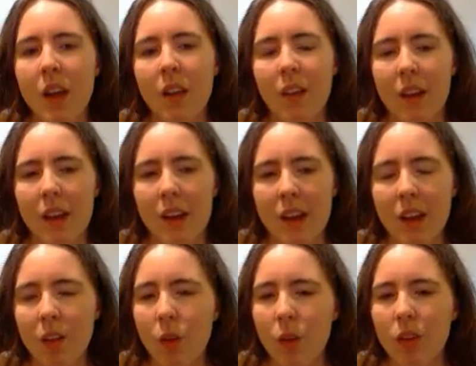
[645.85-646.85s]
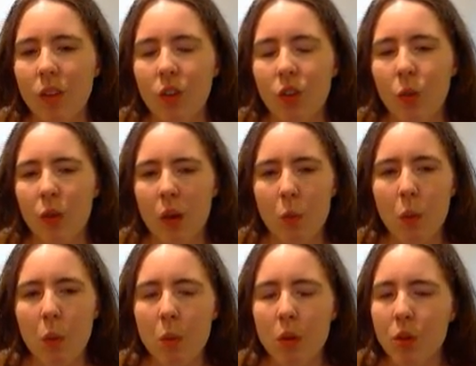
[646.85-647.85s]
like, and he lost control, like,
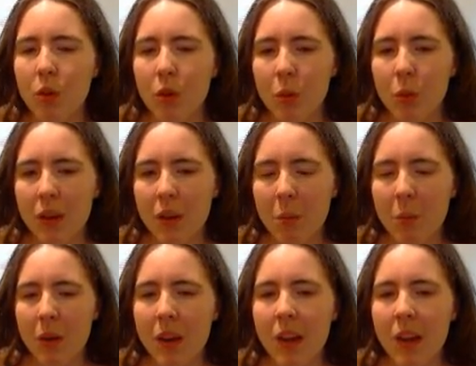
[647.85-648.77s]
what would you do to him?